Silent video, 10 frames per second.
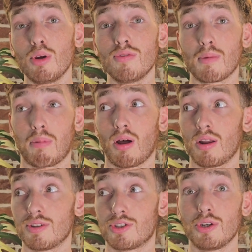move the
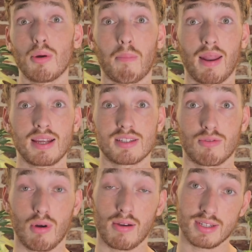plant to a place of
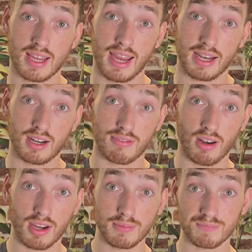where it's getting enough
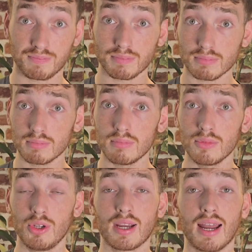light,
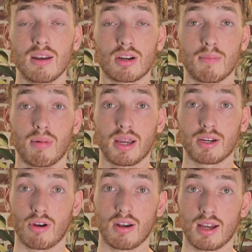you can look at buying
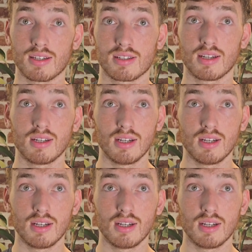grow lights.